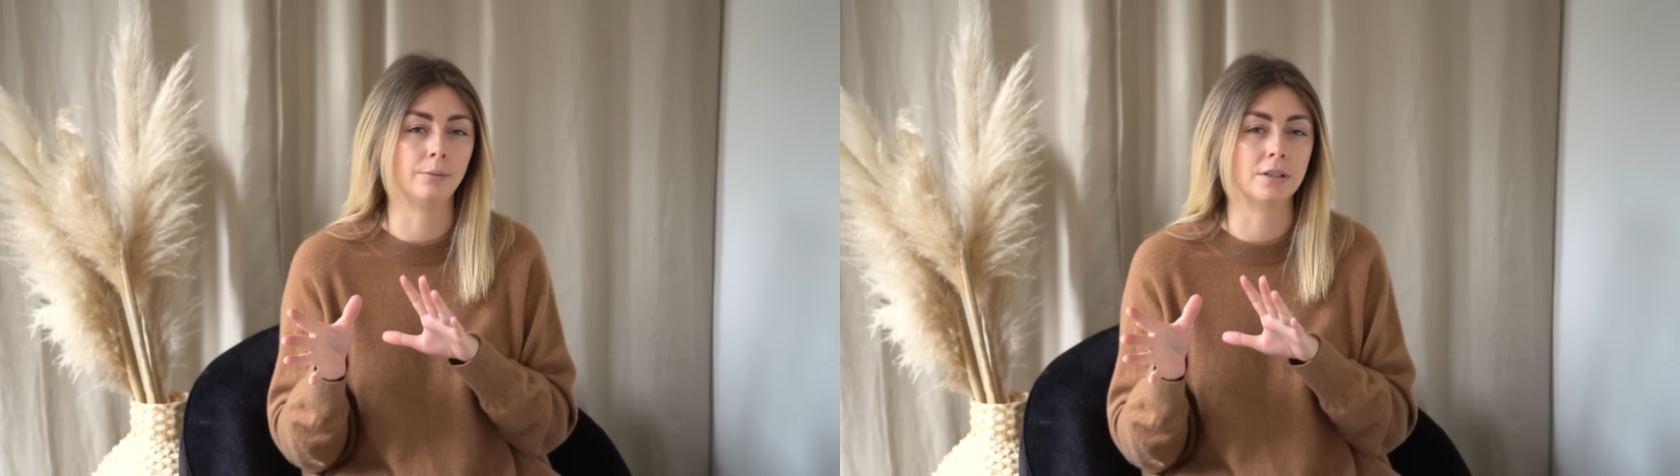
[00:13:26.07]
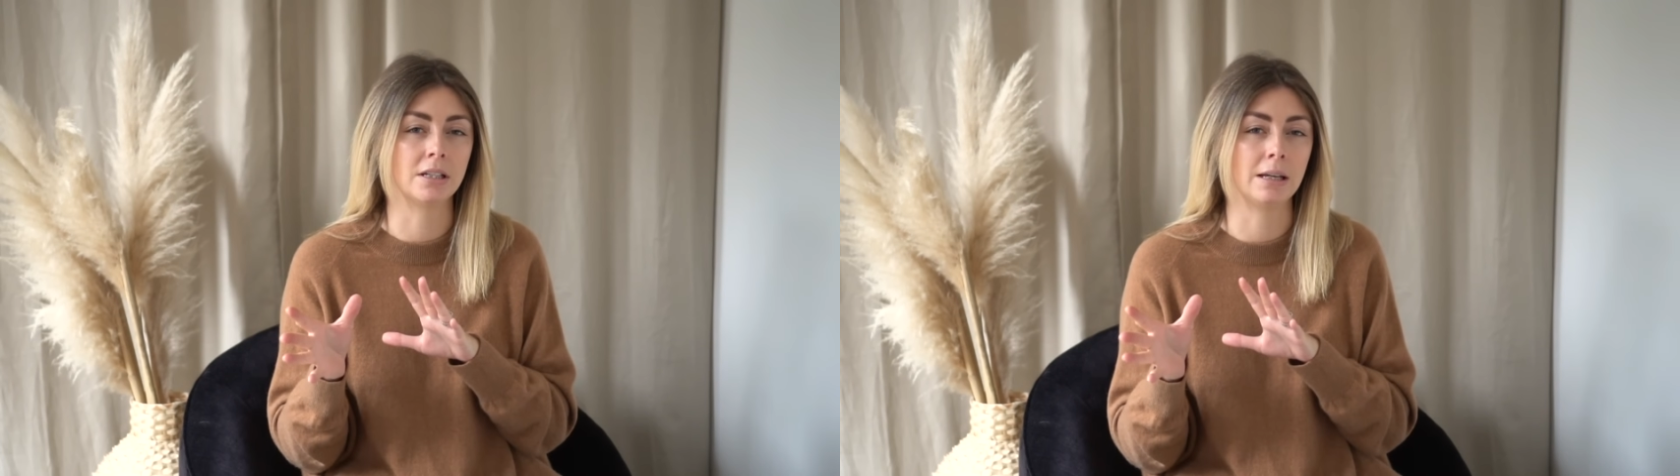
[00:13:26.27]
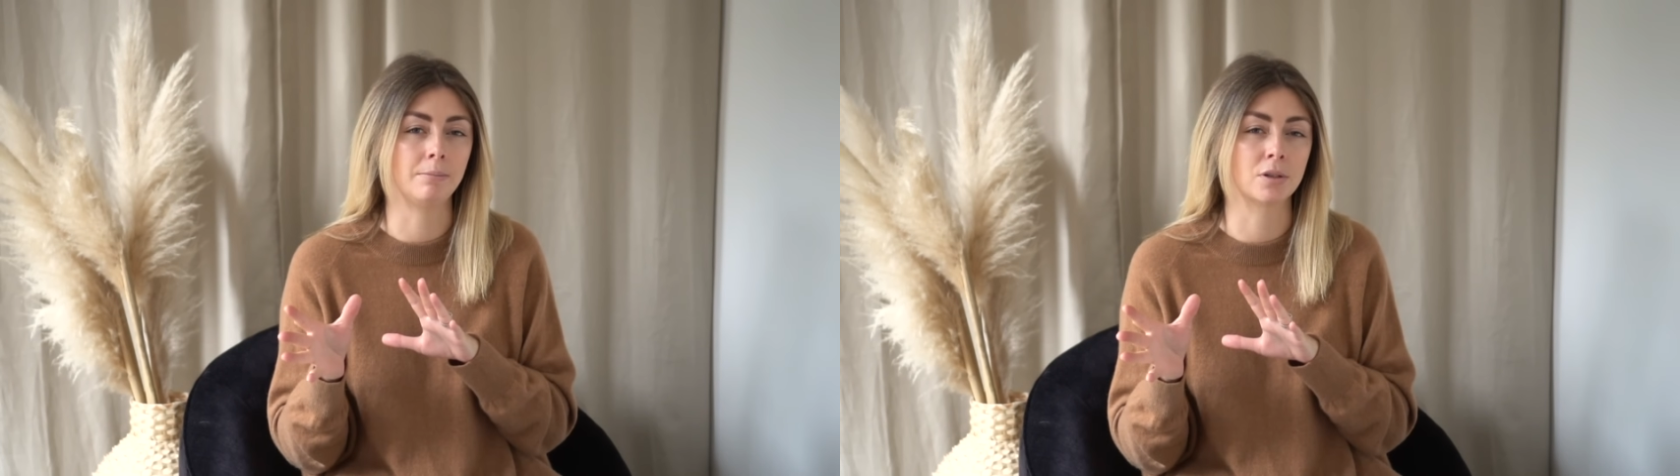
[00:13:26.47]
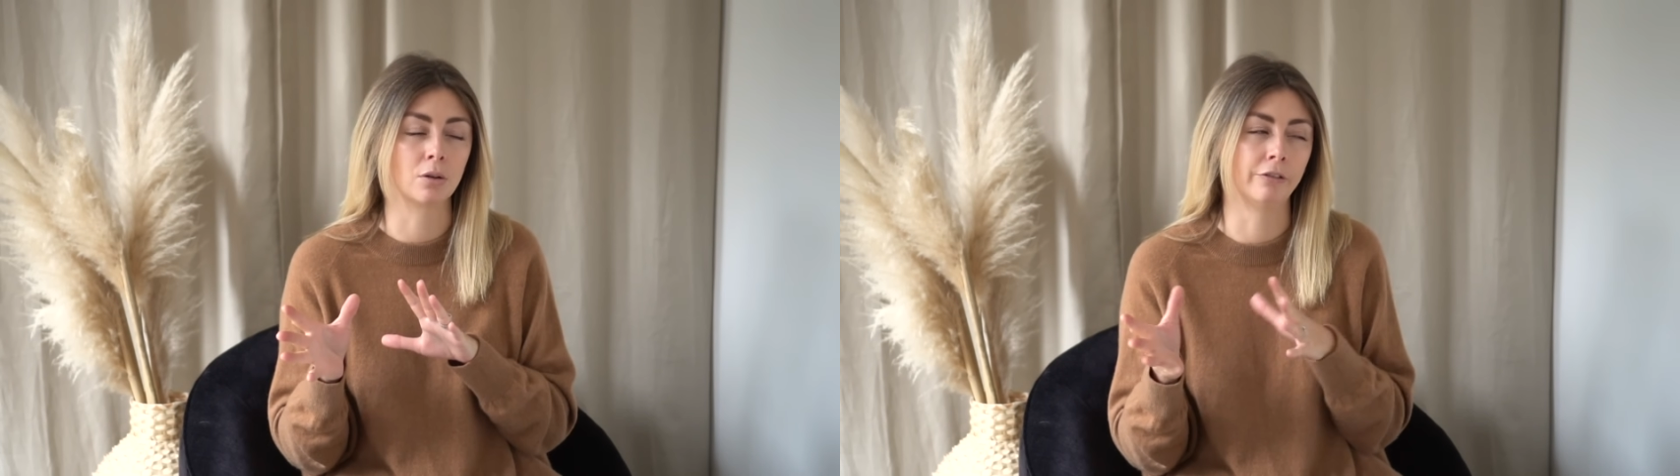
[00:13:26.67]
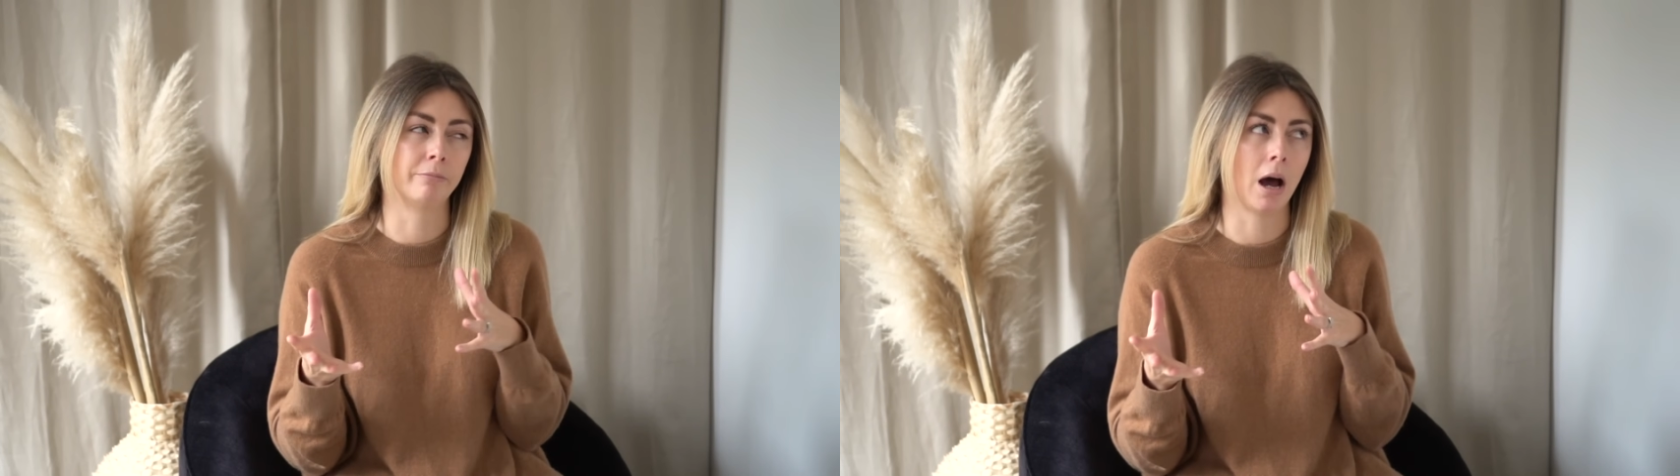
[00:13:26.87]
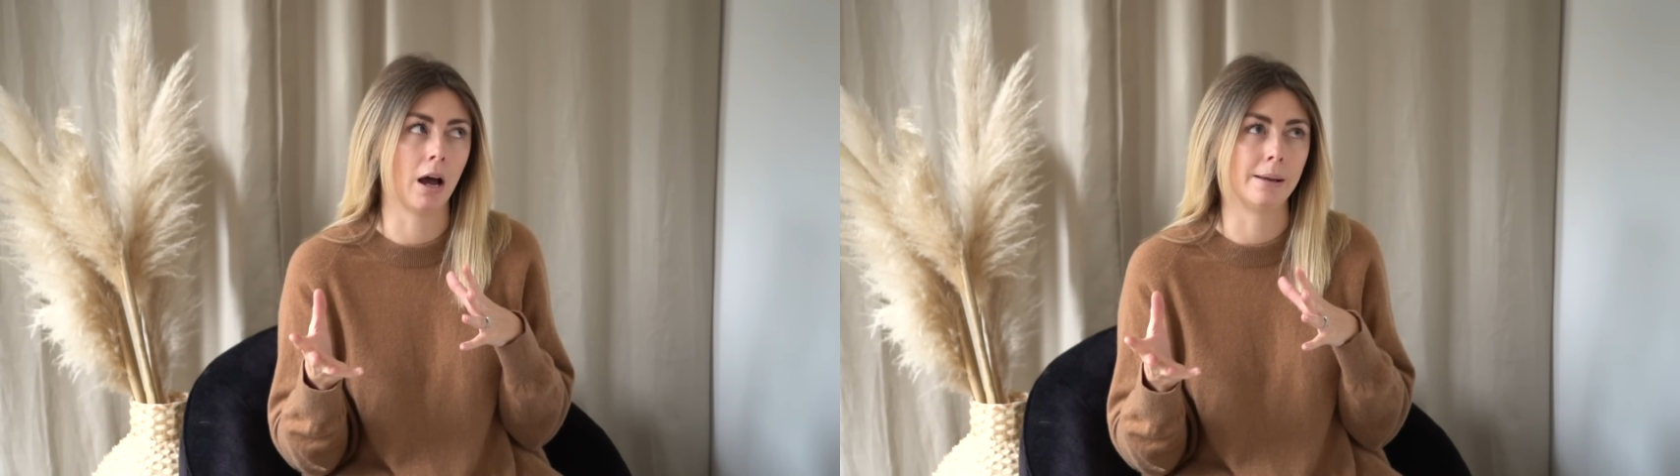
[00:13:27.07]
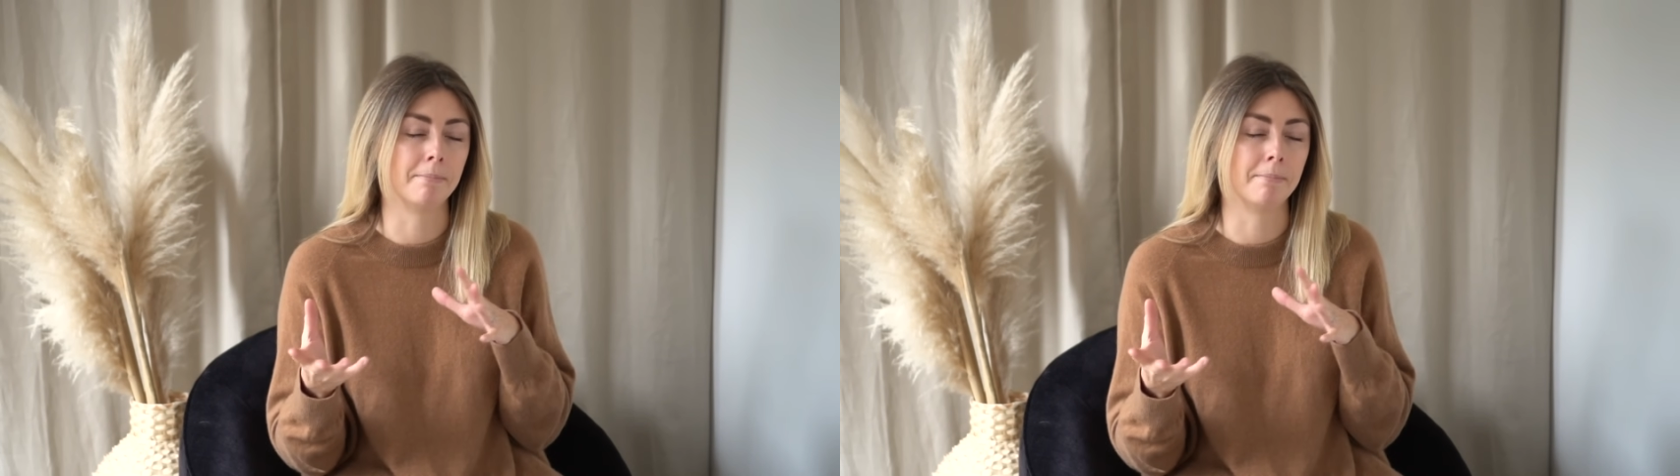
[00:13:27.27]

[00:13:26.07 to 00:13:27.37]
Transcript: would deem sort of my